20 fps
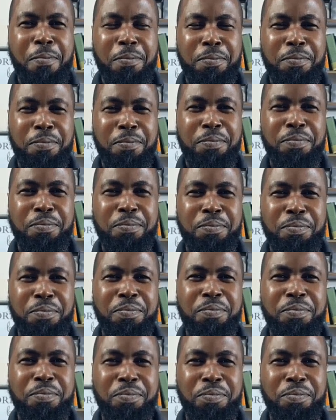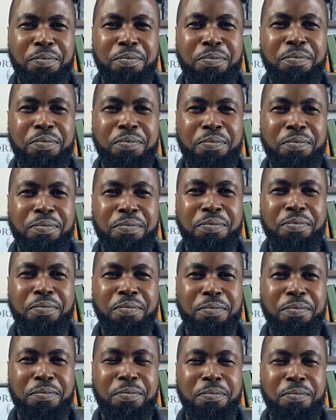
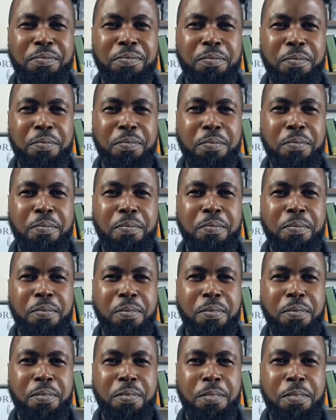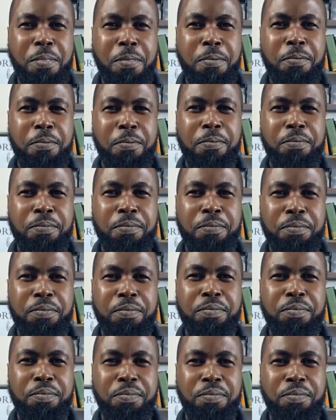
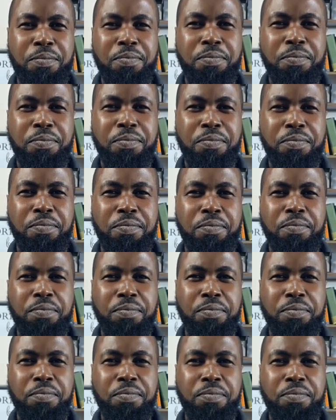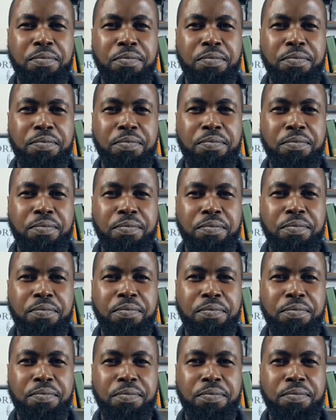
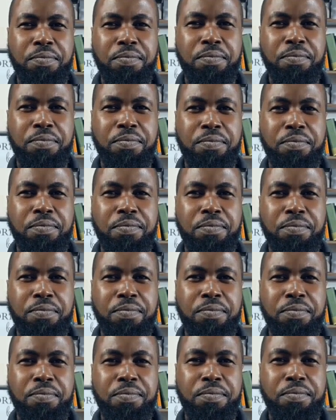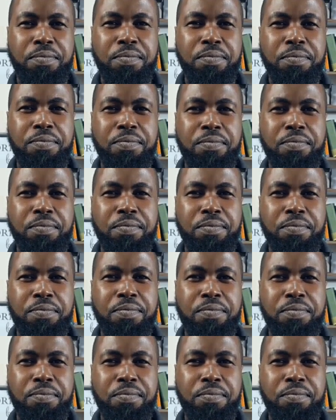No words are spoken by the person on screen.